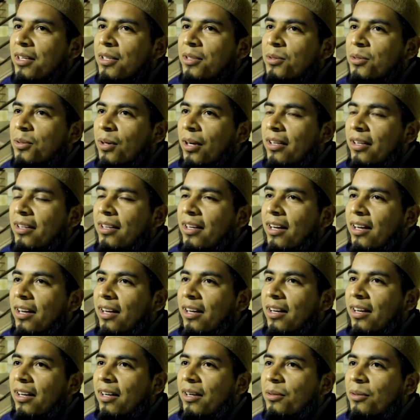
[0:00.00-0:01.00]
So
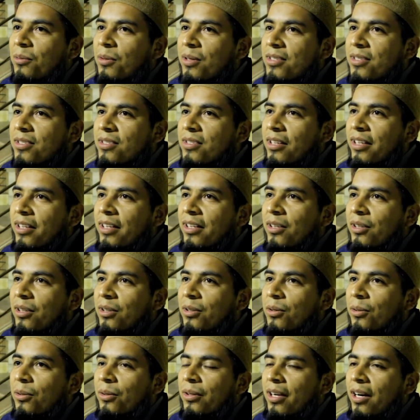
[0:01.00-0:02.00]
I was starting
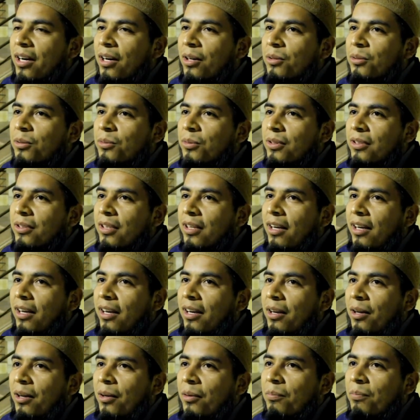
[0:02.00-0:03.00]
going out with
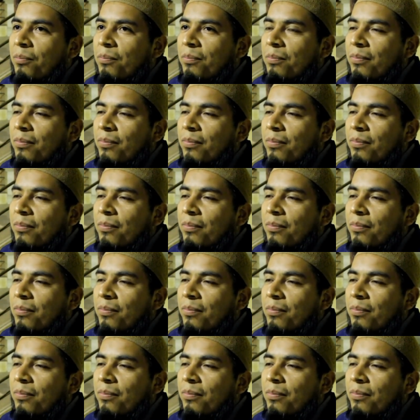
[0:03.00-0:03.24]
the